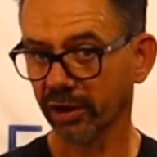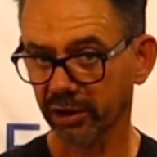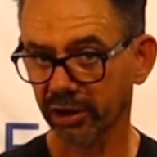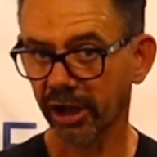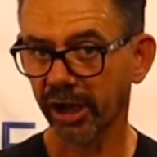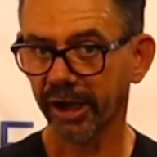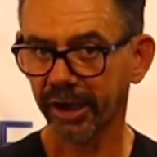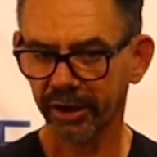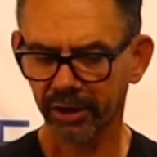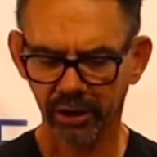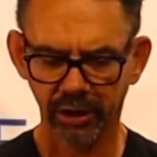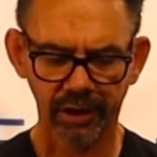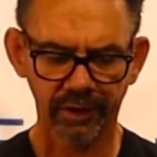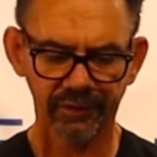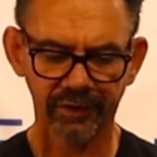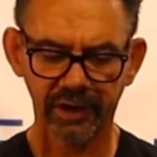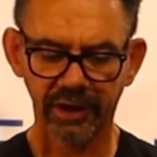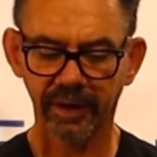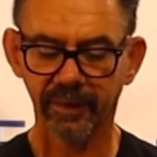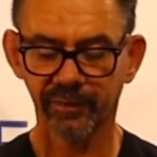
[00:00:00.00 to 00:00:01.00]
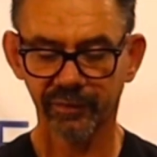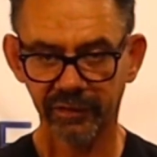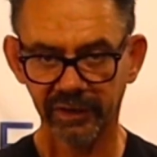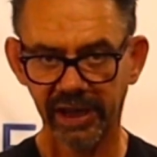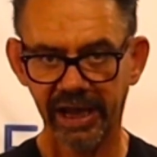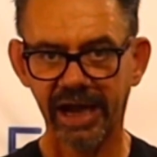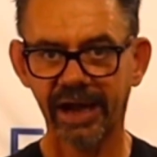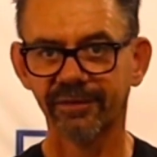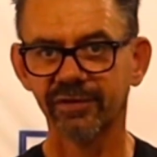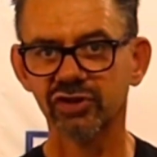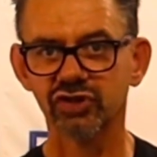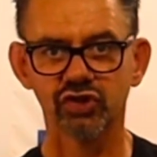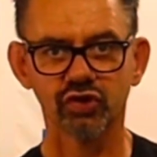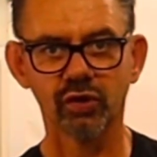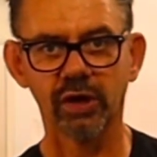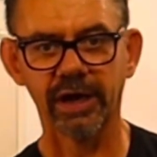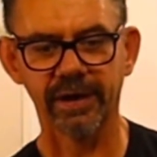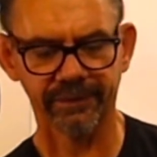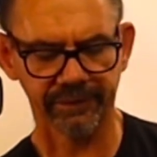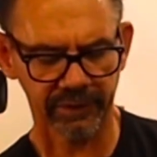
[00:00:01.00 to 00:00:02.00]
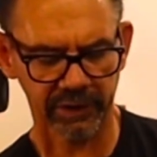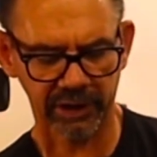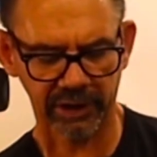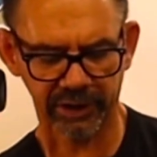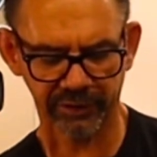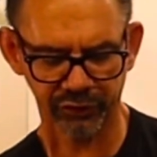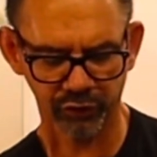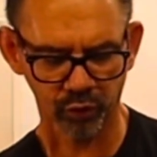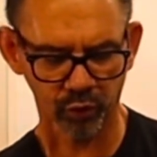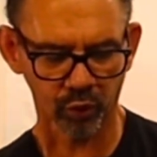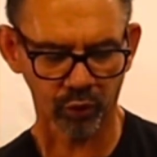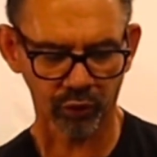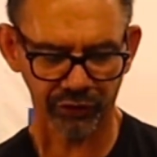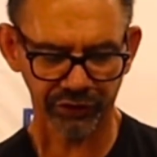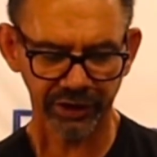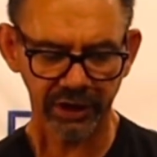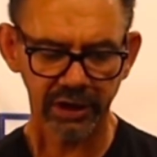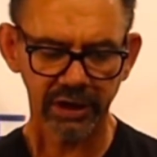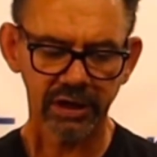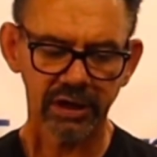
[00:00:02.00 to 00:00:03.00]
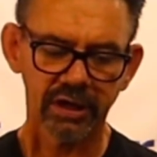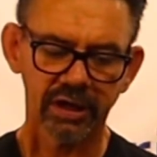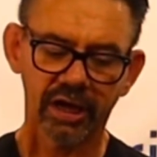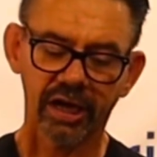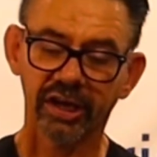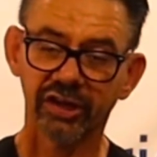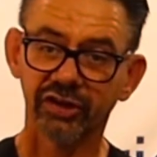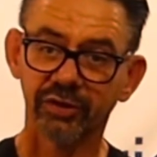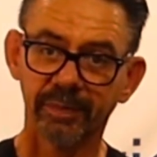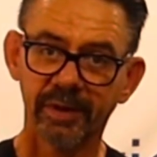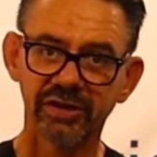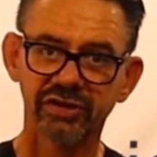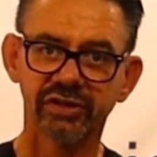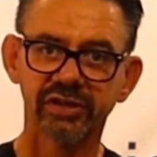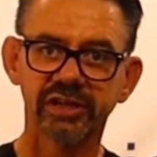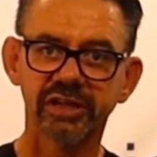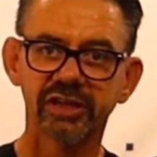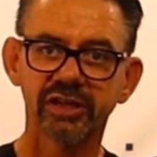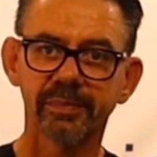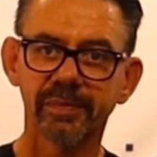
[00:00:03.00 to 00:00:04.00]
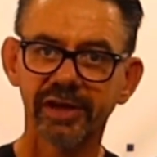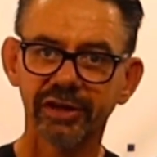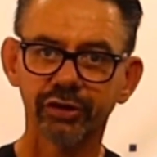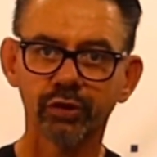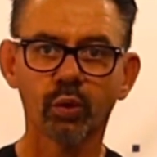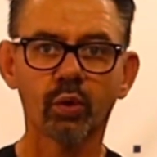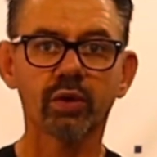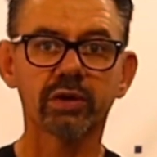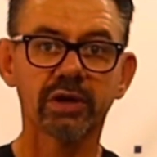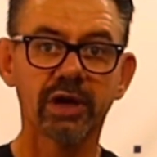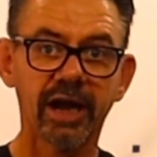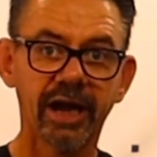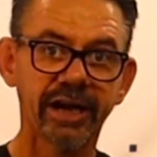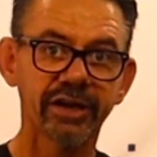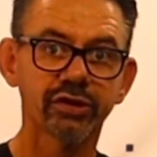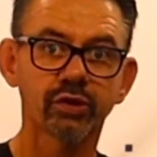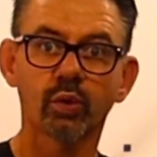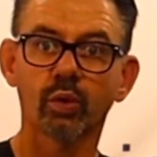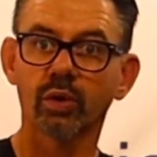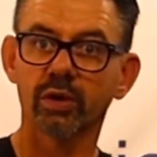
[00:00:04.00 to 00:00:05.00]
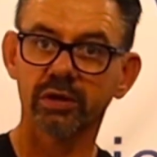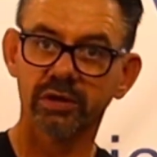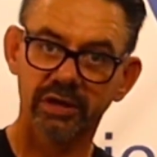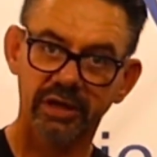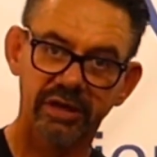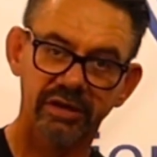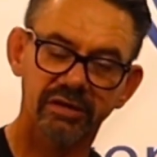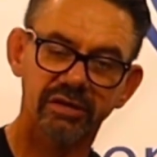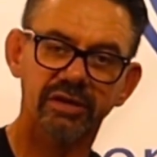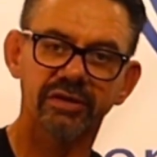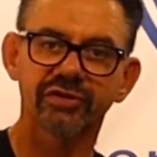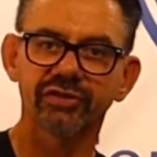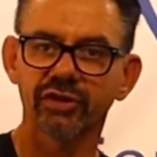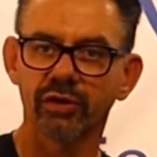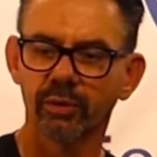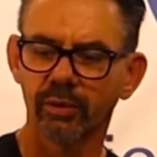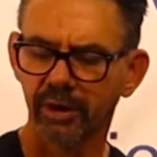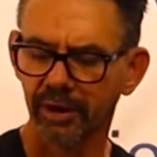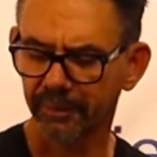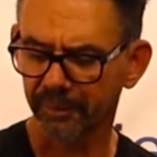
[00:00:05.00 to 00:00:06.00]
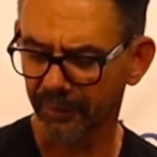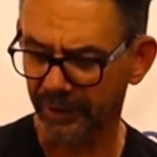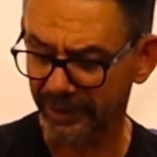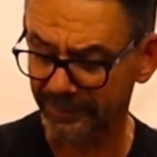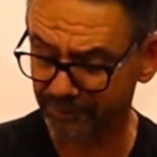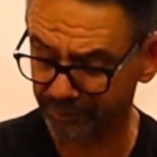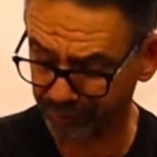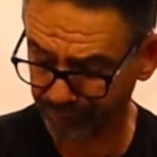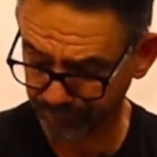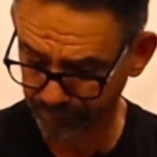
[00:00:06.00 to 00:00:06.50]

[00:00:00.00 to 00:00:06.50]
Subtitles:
lot of 1/2-inch drive tools, especially in the mid-torque, high torque, and so on. But